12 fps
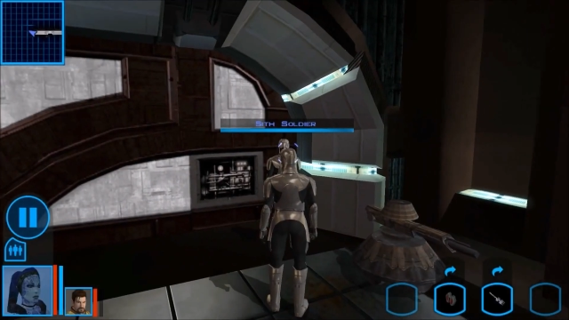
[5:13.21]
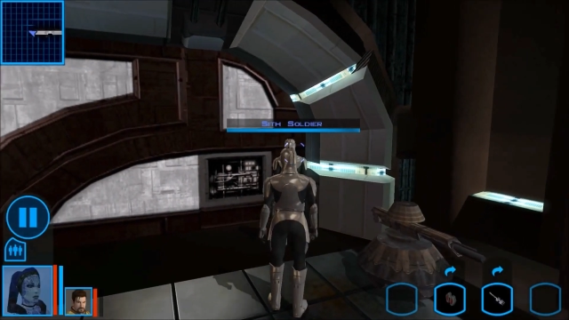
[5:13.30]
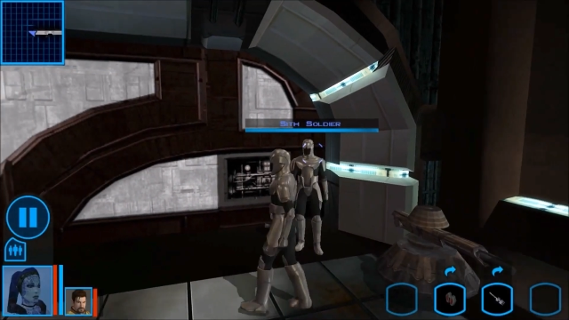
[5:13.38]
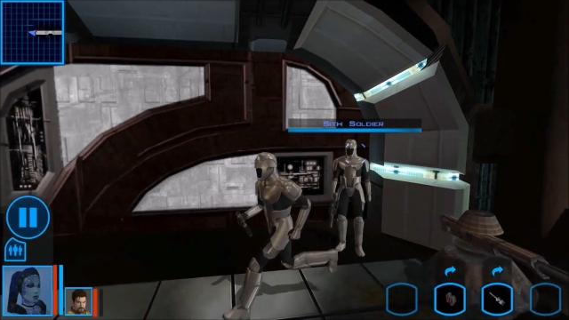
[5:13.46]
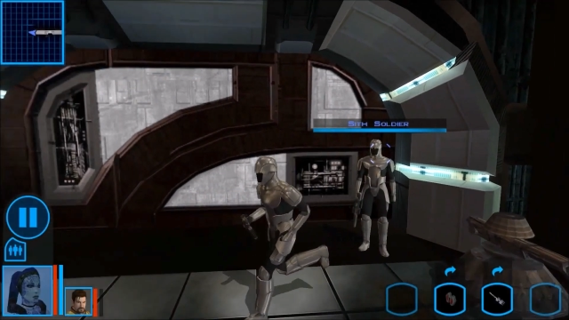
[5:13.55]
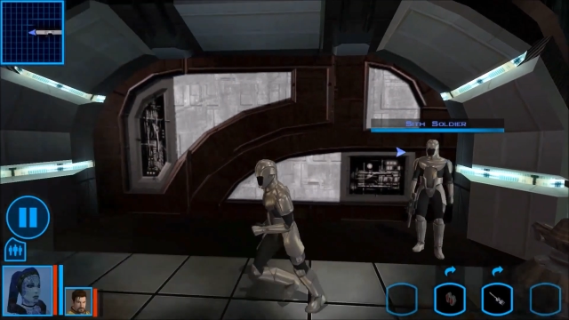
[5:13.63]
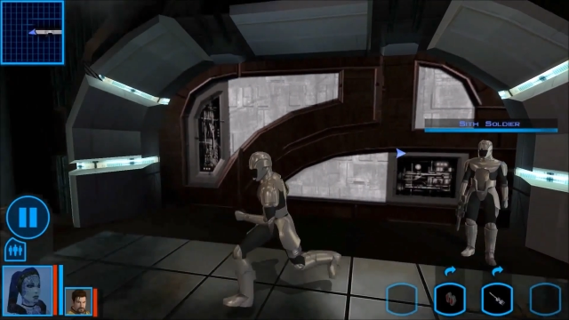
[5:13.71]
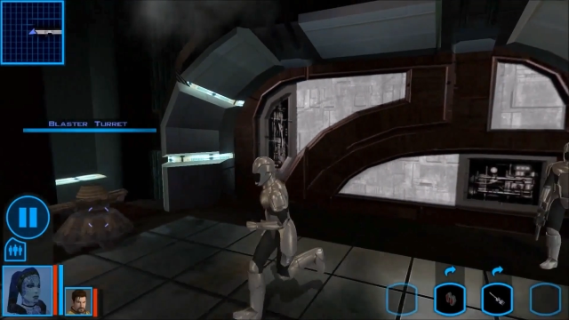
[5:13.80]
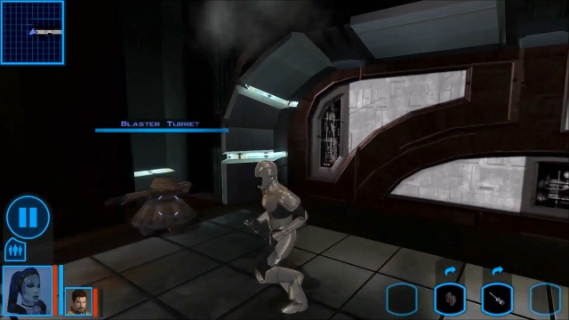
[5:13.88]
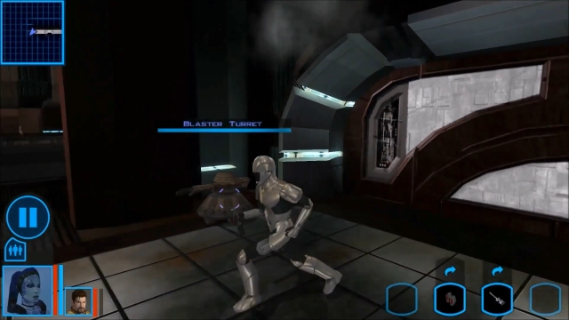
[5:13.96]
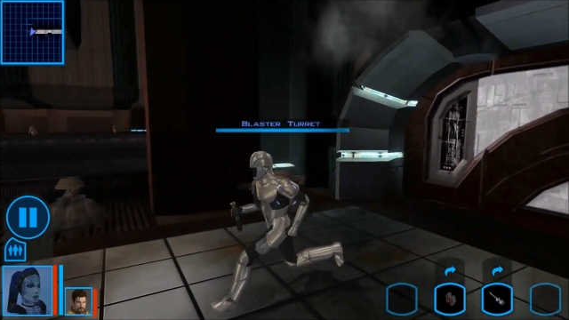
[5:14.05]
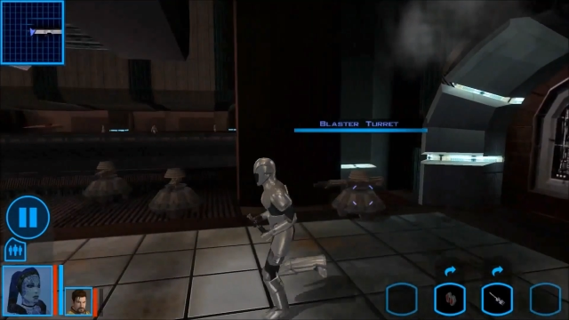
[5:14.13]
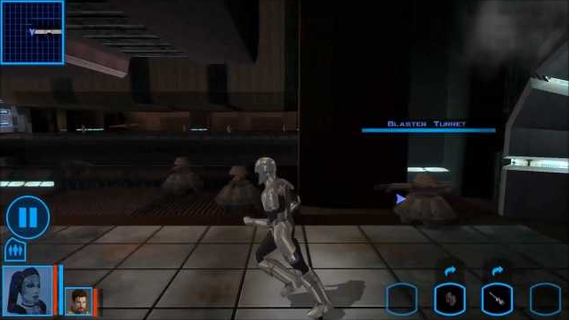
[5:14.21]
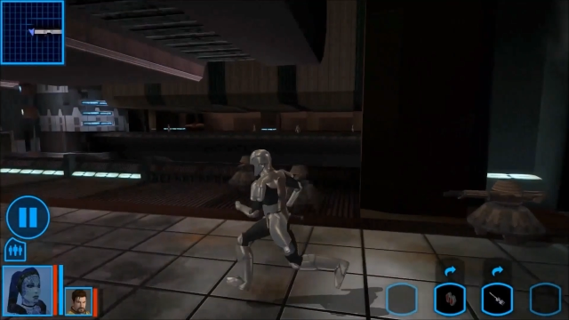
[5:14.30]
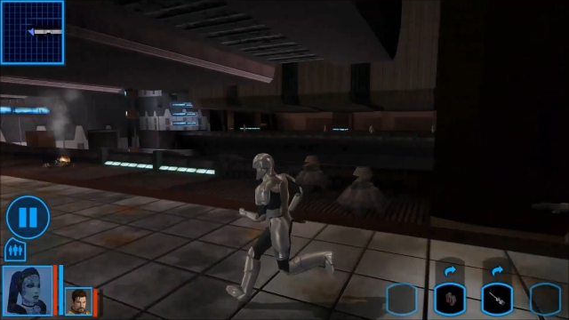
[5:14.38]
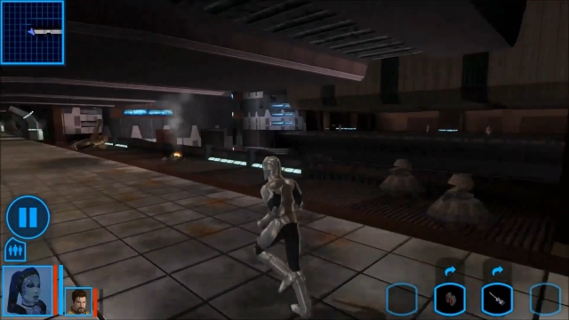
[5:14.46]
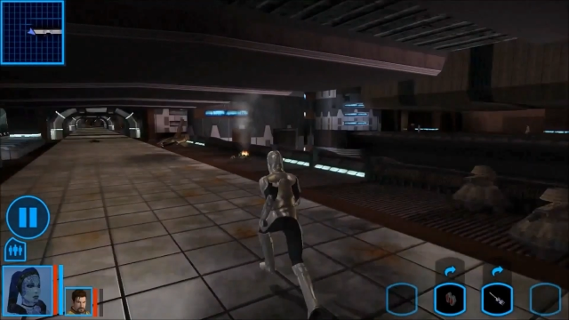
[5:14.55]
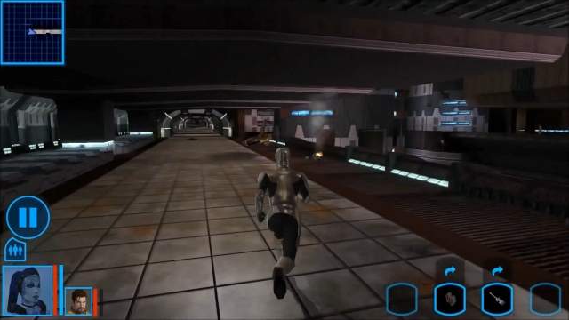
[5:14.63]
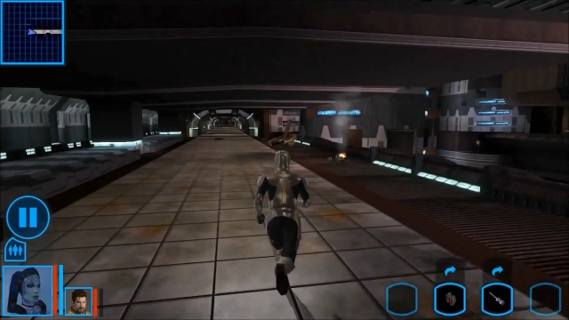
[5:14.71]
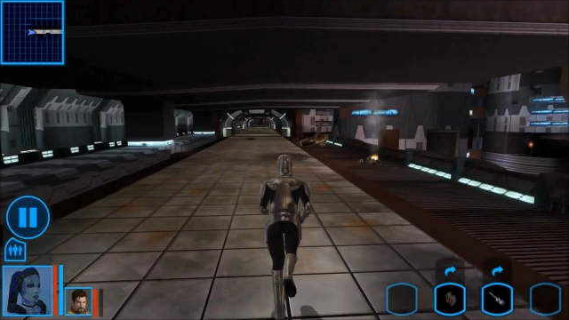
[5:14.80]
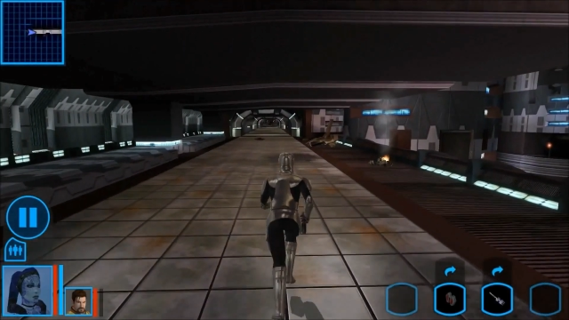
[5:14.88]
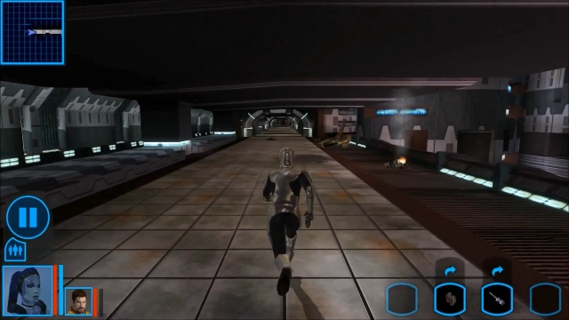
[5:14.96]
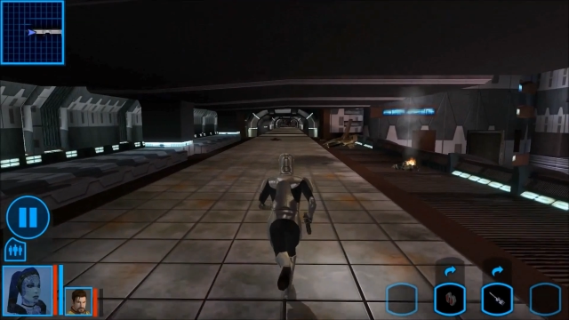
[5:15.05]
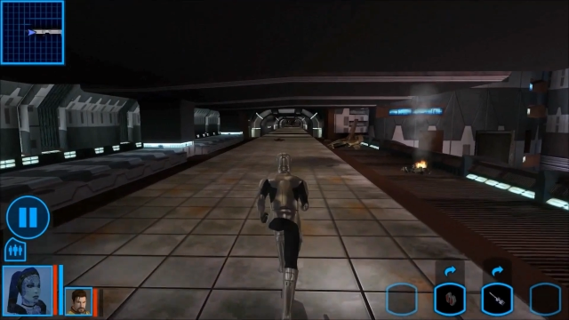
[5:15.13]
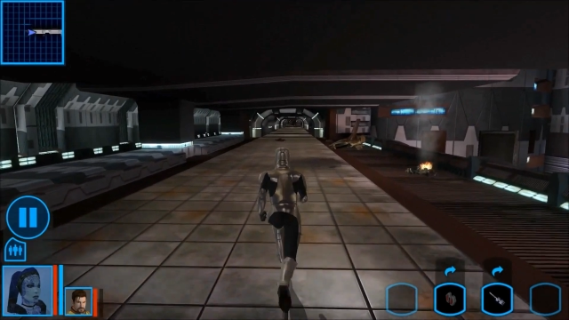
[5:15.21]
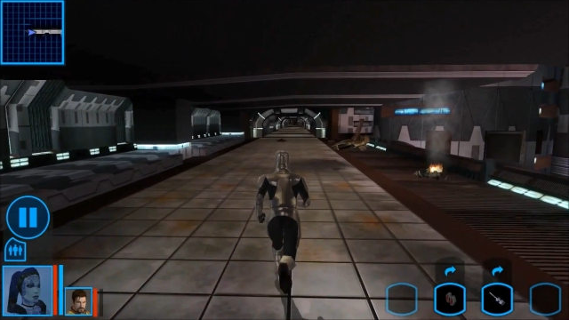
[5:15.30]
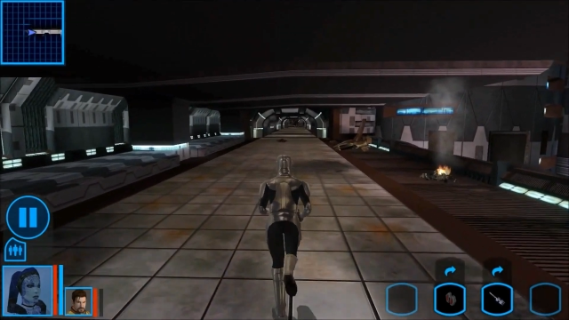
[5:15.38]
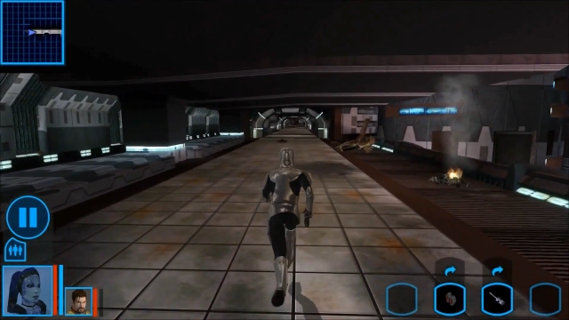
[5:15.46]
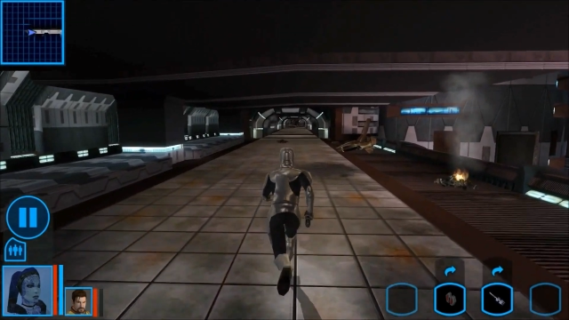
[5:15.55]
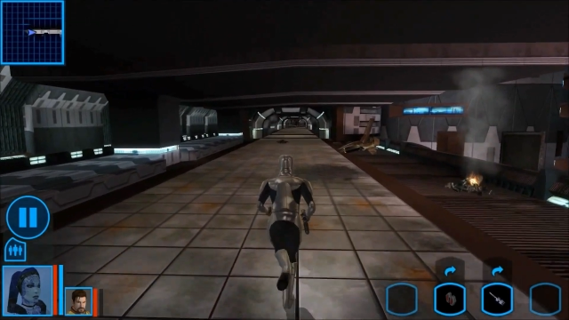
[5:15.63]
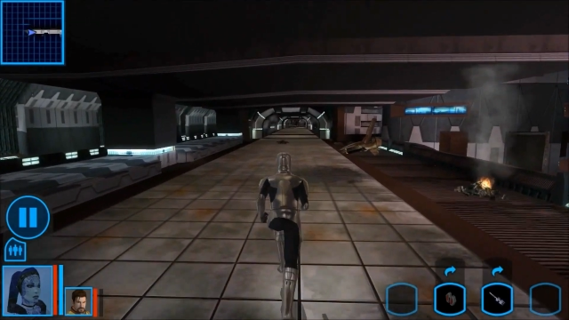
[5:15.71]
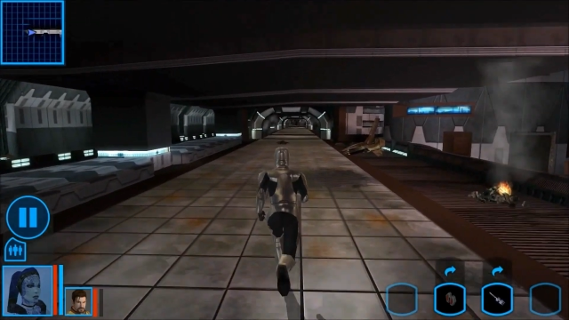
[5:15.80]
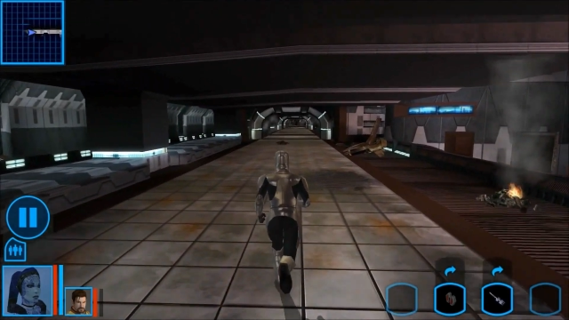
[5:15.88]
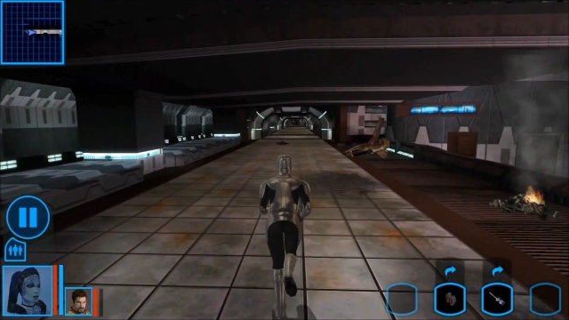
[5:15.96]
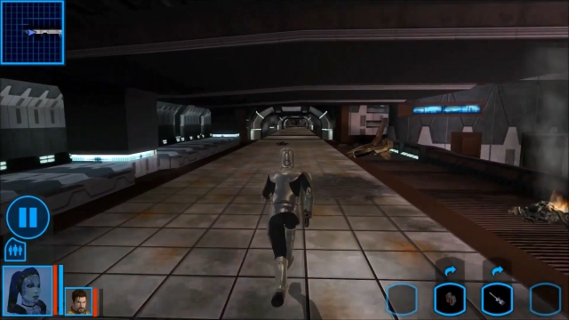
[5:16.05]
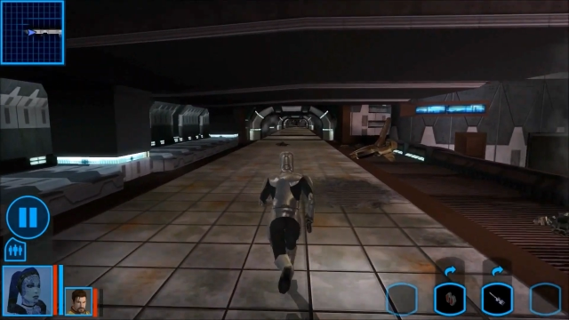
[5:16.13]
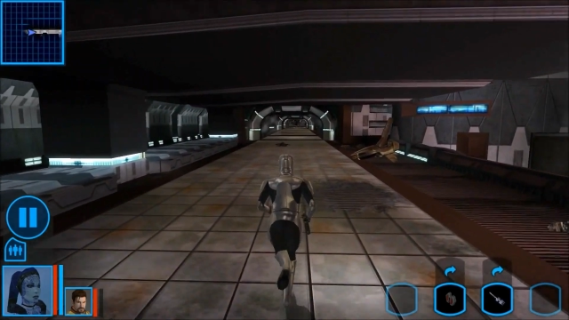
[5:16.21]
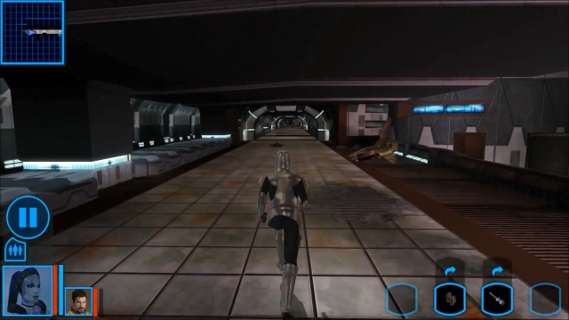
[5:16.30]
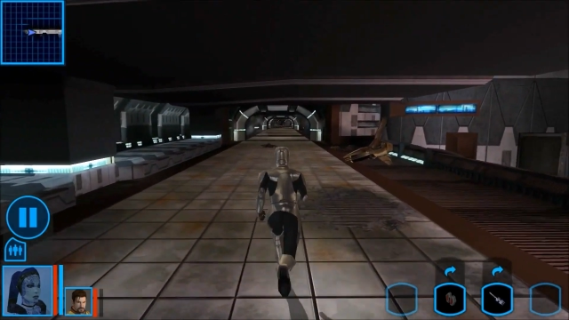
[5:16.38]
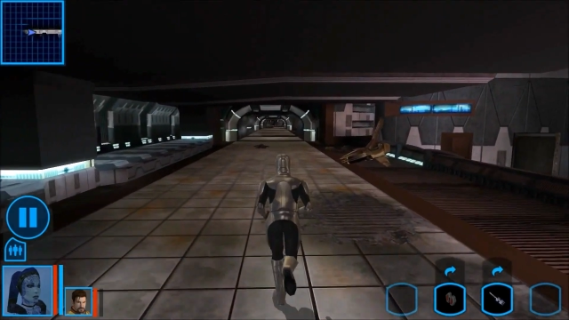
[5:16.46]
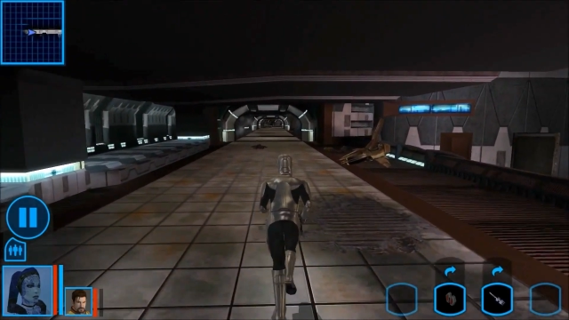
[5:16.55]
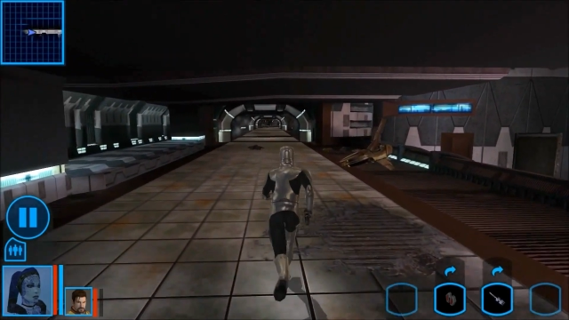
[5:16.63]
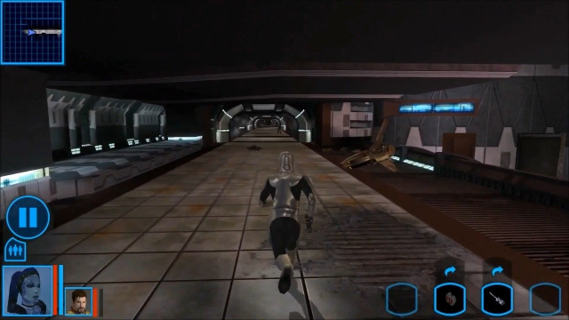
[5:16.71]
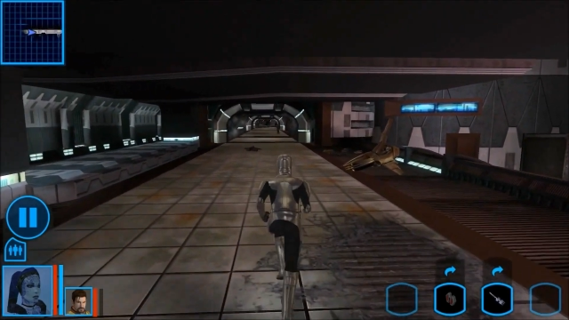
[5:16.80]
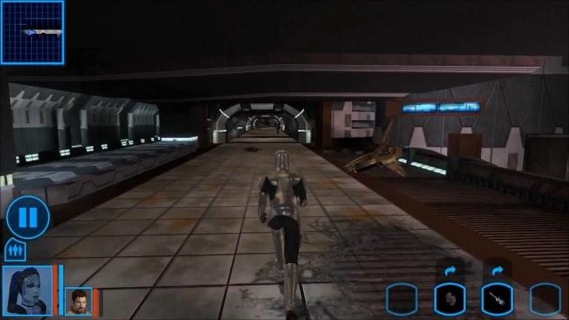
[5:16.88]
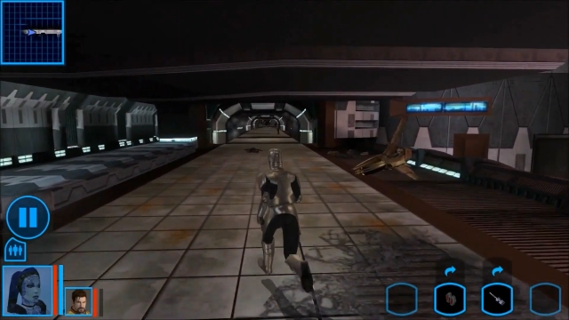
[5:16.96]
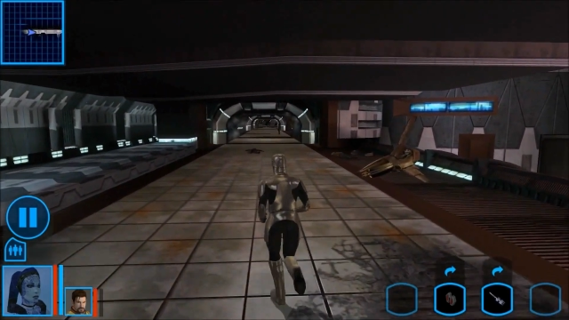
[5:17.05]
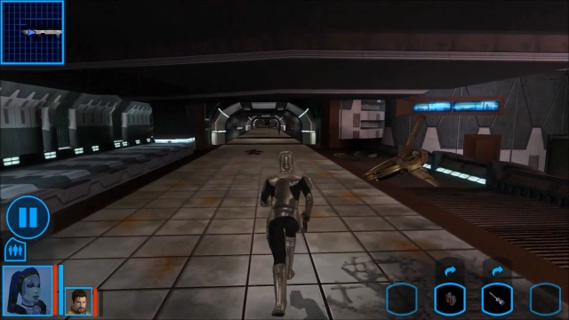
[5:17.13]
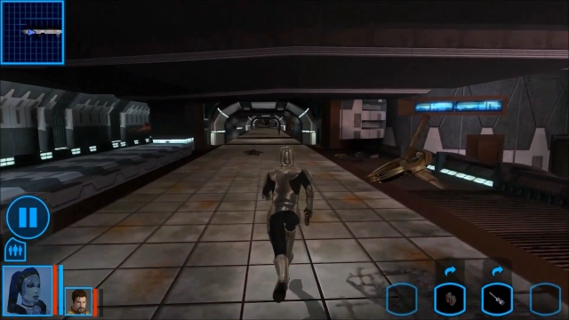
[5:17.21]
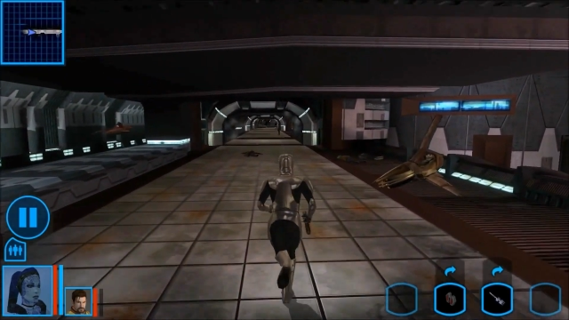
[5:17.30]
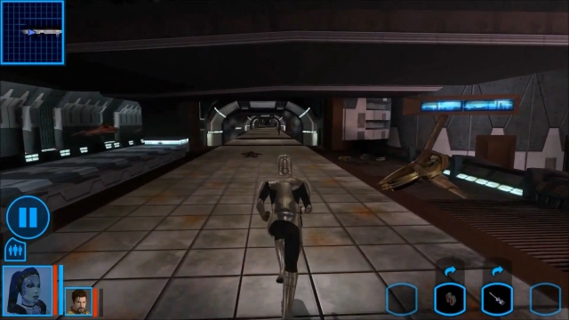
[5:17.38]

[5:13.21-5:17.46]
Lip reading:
Nobody's mouth can be seen.